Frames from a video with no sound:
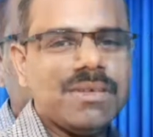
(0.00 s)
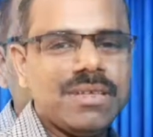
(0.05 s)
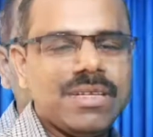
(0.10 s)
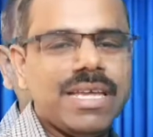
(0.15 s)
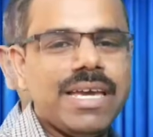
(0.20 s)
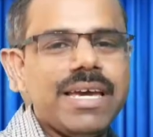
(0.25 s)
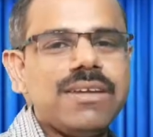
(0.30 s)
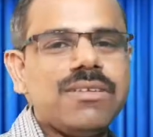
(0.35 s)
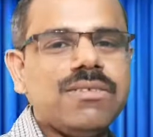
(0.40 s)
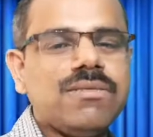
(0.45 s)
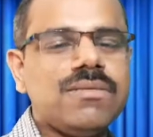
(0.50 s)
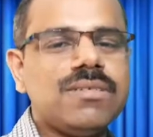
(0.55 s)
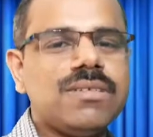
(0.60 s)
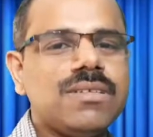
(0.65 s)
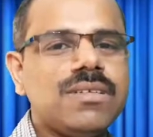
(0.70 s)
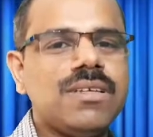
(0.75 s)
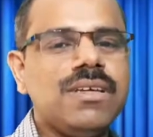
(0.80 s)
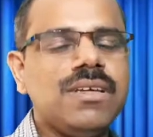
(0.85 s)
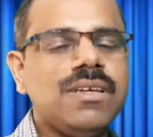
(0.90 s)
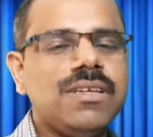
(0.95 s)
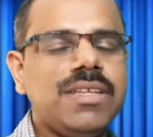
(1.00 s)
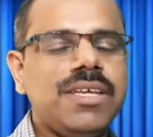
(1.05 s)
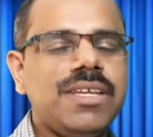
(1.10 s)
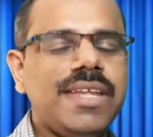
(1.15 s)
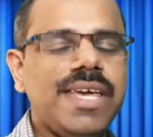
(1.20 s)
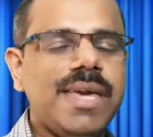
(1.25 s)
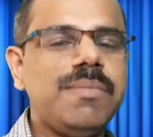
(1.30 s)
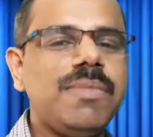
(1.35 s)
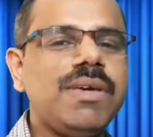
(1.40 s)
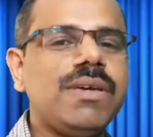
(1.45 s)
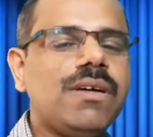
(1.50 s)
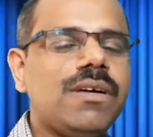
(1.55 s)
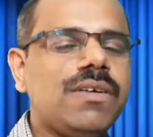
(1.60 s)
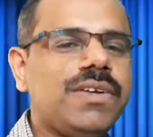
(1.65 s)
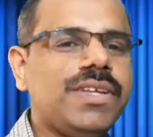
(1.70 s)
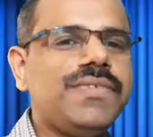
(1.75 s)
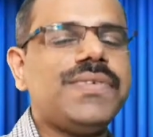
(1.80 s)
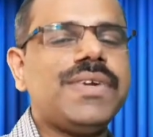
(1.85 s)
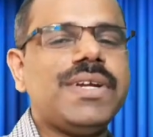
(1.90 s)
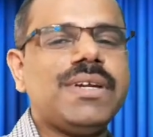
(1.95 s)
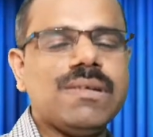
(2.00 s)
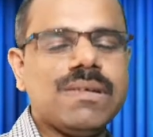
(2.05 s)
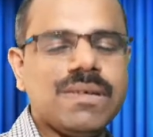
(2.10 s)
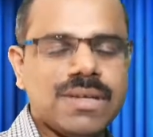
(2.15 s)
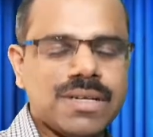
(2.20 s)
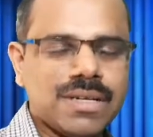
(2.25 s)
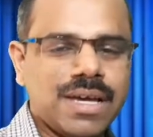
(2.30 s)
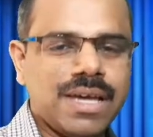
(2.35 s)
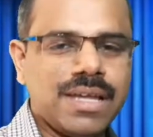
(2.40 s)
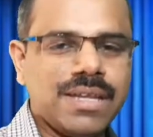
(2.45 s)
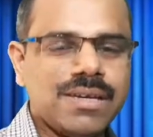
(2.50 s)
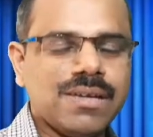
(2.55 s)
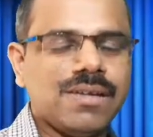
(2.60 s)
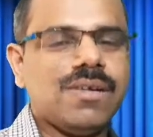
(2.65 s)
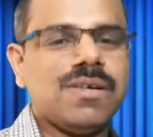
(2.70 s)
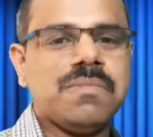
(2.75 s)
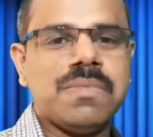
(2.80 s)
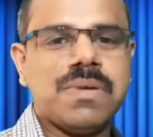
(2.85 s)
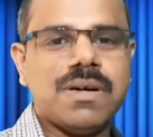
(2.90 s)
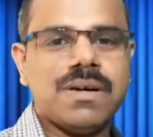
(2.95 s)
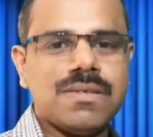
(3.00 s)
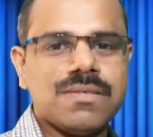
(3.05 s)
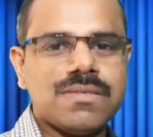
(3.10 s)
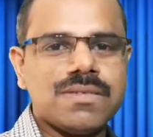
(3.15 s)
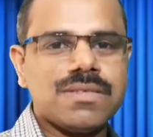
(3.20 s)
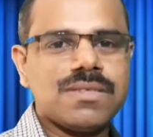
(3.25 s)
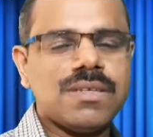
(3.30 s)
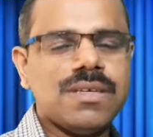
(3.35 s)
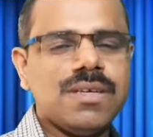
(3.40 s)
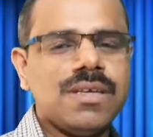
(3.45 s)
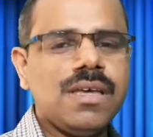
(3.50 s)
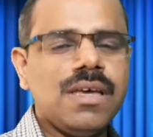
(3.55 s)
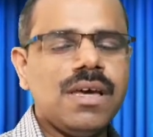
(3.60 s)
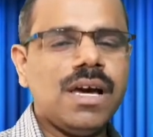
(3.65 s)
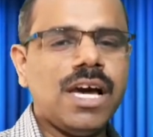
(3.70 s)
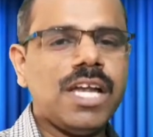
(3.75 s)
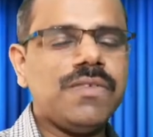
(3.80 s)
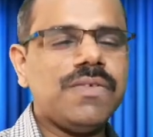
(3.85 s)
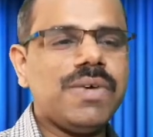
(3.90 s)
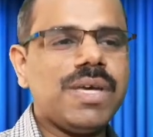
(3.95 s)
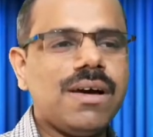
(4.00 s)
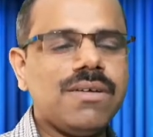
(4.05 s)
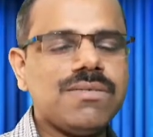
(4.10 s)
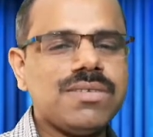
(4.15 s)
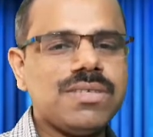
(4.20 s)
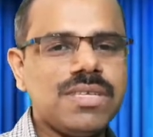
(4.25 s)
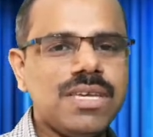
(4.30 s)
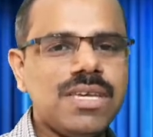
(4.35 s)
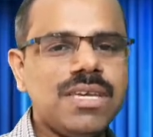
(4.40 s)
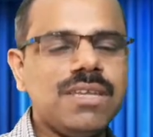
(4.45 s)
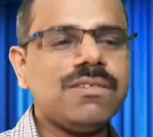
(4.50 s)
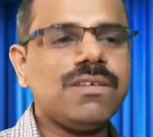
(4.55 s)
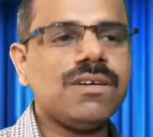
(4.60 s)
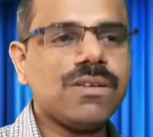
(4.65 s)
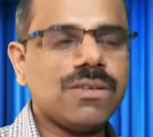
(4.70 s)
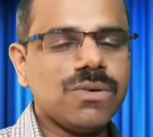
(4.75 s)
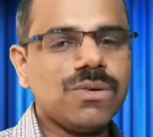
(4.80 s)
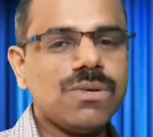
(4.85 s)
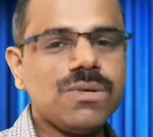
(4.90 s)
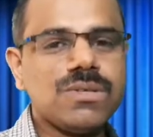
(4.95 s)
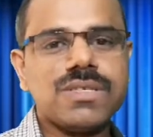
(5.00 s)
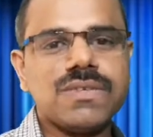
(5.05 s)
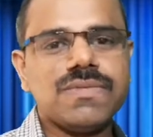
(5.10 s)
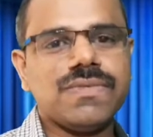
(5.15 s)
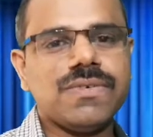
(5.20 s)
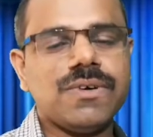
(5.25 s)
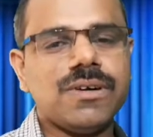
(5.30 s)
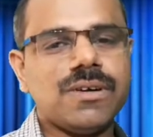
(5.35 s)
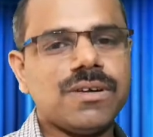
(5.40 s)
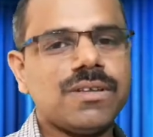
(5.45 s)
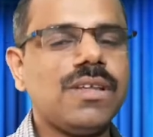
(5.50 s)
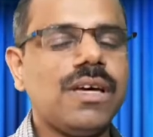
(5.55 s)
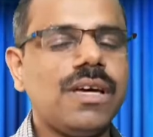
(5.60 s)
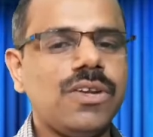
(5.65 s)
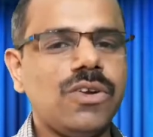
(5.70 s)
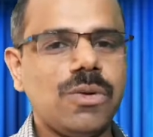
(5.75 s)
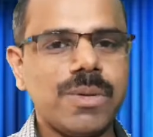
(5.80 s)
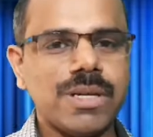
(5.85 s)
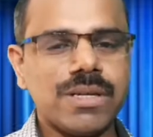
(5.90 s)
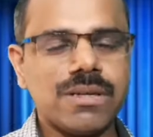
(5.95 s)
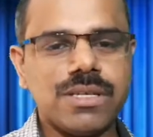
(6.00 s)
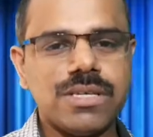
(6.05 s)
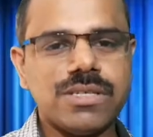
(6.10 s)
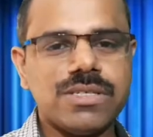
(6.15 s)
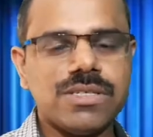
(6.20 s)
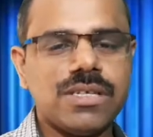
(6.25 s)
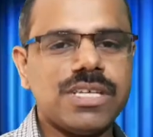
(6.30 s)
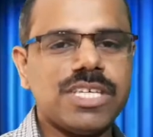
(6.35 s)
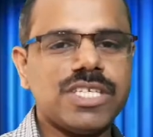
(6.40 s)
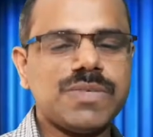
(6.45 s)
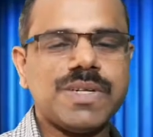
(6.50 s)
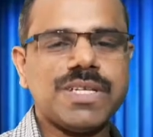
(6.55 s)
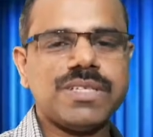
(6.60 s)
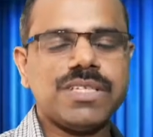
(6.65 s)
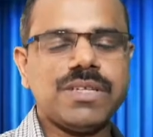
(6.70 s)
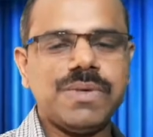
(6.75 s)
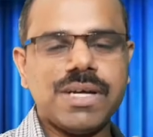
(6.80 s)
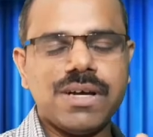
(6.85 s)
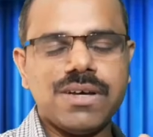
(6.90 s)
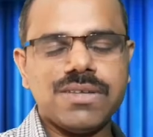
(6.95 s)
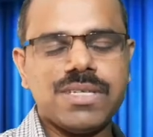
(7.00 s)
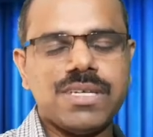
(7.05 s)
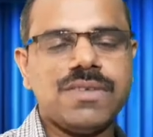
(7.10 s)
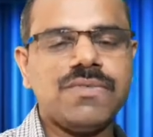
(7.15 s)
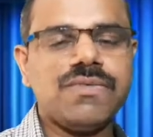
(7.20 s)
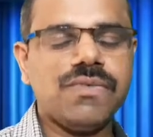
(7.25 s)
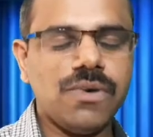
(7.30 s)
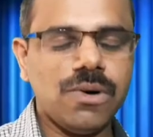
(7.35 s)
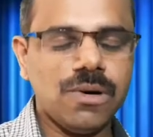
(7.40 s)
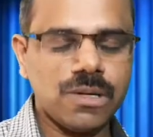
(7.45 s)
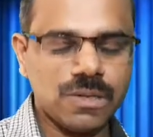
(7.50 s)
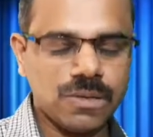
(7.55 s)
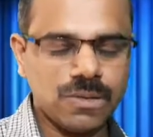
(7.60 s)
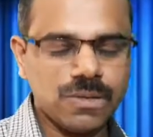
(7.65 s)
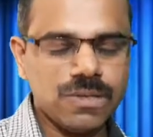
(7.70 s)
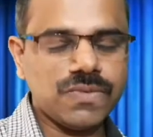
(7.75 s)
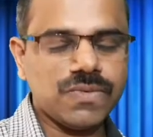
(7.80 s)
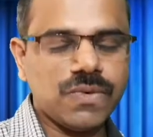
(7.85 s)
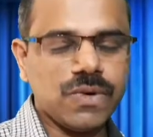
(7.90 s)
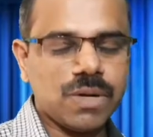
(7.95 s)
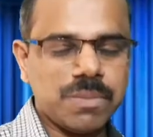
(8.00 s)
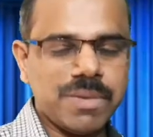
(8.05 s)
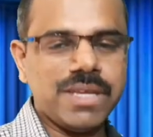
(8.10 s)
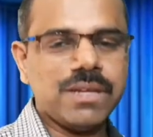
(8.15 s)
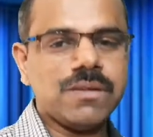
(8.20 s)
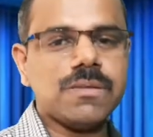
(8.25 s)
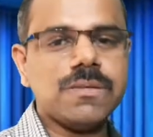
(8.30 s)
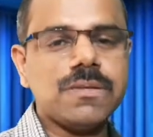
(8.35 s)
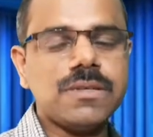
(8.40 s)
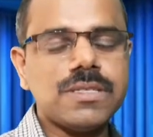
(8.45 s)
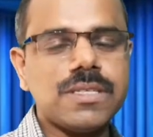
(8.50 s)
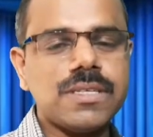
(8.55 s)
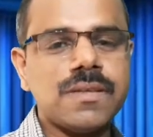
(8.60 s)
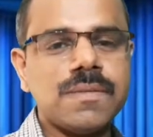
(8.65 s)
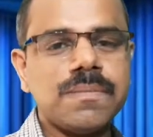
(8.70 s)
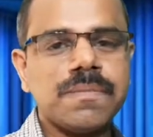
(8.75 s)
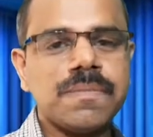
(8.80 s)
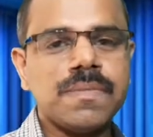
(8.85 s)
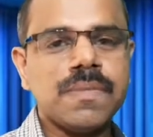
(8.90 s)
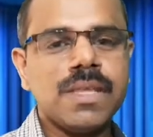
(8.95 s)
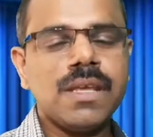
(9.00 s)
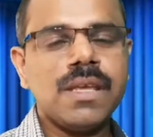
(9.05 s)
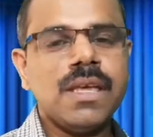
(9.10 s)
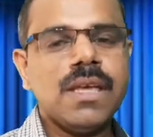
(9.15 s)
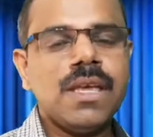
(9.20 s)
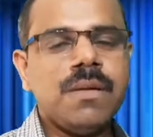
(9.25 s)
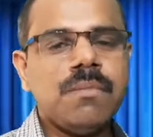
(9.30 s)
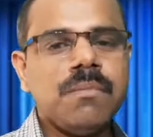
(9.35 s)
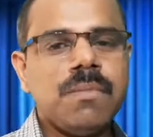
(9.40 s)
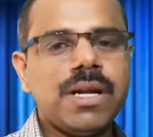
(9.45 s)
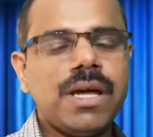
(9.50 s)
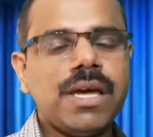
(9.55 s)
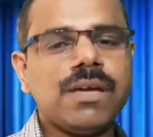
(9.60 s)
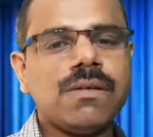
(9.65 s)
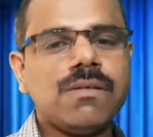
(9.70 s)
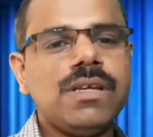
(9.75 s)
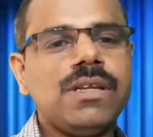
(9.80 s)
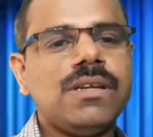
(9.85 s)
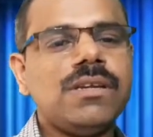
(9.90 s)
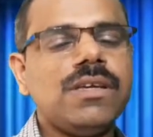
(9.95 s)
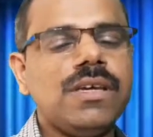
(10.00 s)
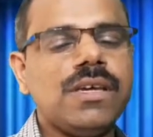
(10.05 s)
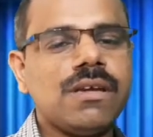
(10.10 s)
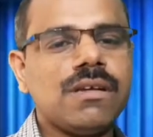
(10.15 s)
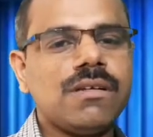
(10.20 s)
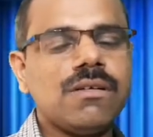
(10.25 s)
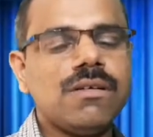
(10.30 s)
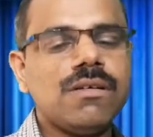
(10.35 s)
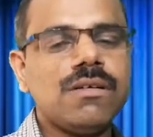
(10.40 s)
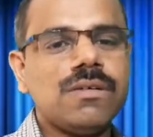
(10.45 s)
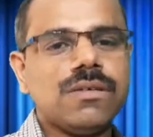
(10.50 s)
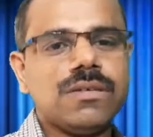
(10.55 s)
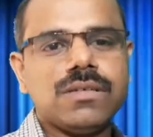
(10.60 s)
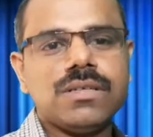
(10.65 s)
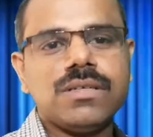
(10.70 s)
learned the naming of different organic compounds, and we have seen the rules for the nomenclature. Especially we have seen 4 main rules. But I couldn't include